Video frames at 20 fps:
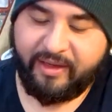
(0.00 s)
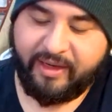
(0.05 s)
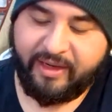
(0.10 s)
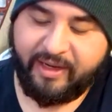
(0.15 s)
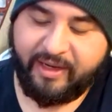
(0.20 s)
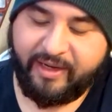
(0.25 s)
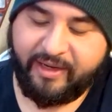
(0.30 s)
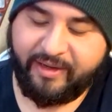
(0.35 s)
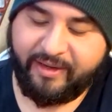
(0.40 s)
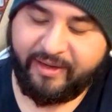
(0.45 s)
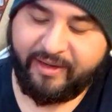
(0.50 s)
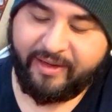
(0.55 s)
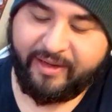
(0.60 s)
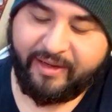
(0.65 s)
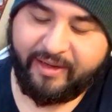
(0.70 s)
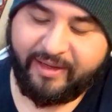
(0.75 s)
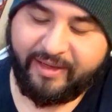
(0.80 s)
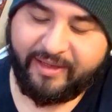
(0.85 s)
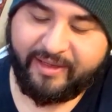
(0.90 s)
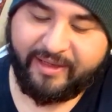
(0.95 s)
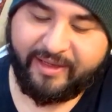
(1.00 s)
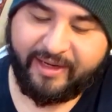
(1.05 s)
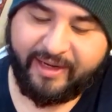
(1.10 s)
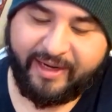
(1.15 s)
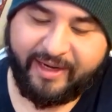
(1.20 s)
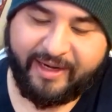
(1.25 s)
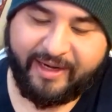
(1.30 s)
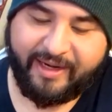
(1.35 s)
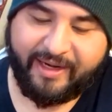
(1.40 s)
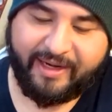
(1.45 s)
And
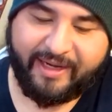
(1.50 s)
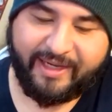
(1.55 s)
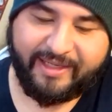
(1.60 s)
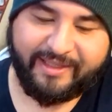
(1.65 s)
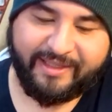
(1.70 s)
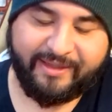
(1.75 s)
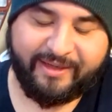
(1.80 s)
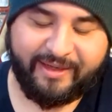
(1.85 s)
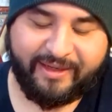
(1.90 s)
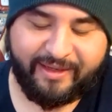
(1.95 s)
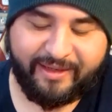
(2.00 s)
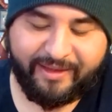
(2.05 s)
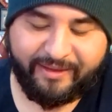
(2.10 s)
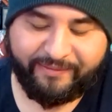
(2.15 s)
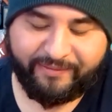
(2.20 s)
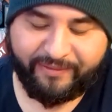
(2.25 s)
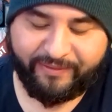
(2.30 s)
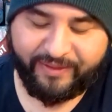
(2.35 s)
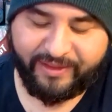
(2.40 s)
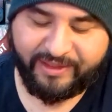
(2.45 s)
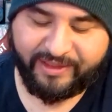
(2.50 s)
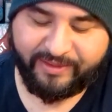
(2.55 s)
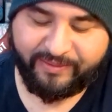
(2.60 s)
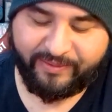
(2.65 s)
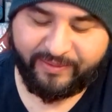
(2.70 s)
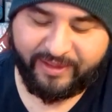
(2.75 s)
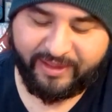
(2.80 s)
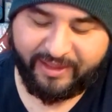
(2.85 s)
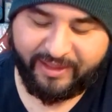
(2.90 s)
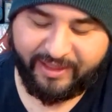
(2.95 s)
last card for this
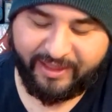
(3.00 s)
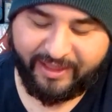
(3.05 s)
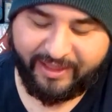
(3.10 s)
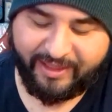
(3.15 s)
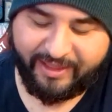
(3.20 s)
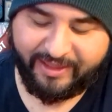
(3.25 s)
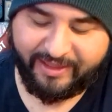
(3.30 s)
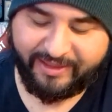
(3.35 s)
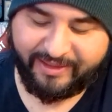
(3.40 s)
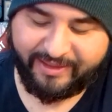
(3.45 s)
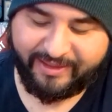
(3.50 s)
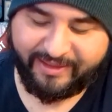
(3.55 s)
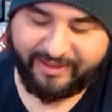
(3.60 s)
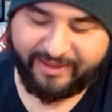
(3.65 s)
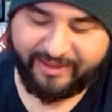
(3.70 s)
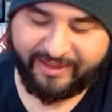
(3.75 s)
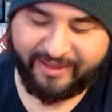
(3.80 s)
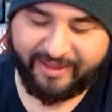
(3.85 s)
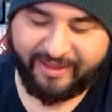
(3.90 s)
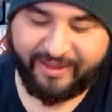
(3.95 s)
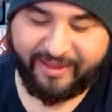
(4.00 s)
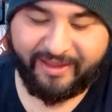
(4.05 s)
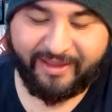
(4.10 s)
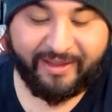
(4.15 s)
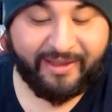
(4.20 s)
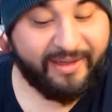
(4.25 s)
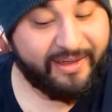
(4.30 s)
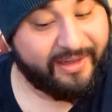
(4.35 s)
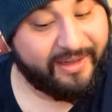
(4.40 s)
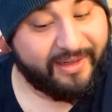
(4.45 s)
one is
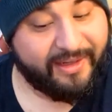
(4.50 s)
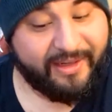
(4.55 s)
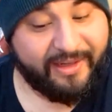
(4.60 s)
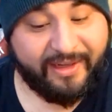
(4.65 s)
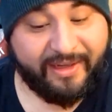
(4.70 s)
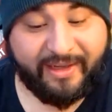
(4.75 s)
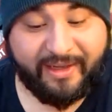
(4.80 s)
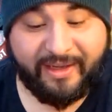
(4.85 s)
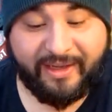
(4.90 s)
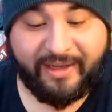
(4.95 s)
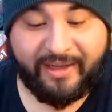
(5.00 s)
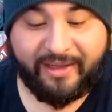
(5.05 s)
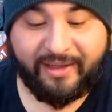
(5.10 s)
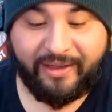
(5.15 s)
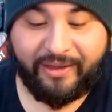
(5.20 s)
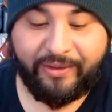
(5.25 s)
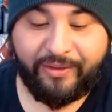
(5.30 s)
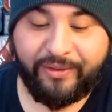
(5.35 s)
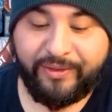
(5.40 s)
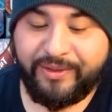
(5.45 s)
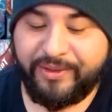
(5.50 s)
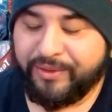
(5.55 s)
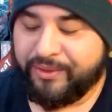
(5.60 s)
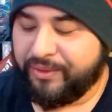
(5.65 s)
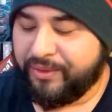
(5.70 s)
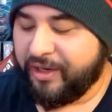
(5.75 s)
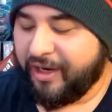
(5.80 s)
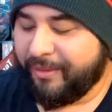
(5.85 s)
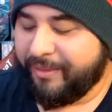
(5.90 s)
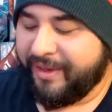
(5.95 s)
the all
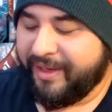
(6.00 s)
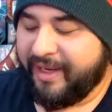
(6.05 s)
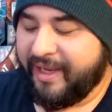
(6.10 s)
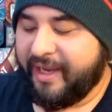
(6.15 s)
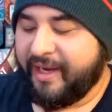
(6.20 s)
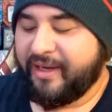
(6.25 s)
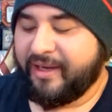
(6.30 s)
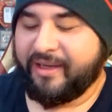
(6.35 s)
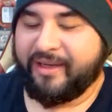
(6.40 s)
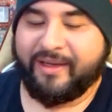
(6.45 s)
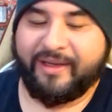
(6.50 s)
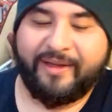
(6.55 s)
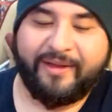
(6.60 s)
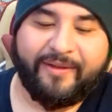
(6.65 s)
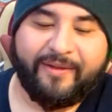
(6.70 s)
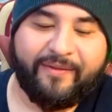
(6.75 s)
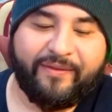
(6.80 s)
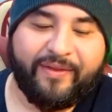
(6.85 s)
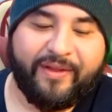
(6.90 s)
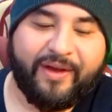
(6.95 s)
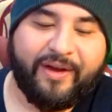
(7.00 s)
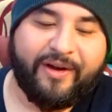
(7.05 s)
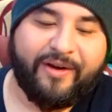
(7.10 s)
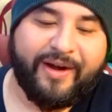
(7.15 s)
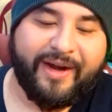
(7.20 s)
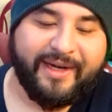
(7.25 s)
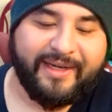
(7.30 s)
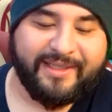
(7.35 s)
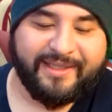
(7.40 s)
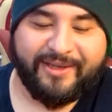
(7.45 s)
too common Gita.
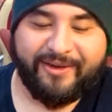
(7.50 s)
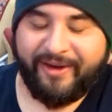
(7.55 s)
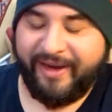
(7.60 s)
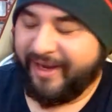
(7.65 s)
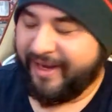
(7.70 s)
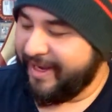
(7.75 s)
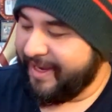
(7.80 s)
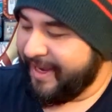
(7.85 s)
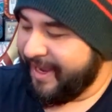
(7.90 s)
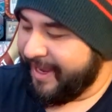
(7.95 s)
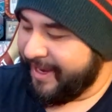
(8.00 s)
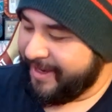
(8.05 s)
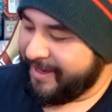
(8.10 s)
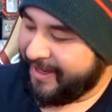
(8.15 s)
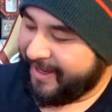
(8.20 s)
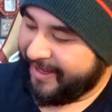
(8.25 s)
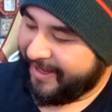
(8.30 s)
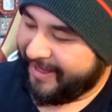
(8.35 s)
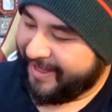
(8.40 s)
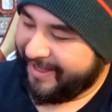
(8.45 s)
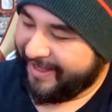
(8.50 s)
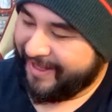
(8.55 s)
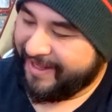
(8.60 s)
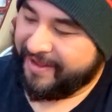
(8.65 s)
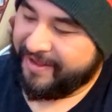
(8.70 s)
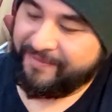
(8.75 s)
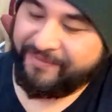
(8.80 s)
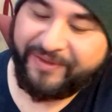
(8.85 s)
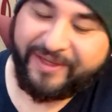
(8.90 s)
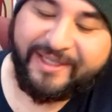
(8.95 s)
Alright, so in the end,
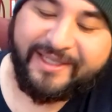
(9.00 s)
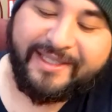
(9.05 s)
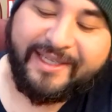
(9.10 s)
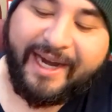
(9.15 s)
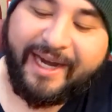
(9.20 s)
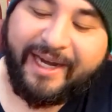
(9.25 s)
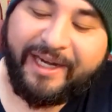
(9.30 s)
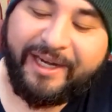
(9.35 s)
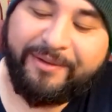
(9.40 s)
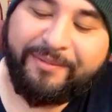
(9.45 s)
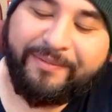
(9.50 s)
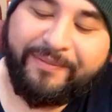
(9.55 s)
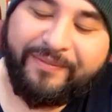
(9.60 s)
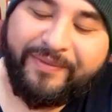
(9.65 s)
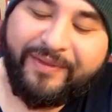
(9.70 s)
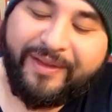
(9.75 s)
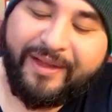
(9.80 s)
this stadium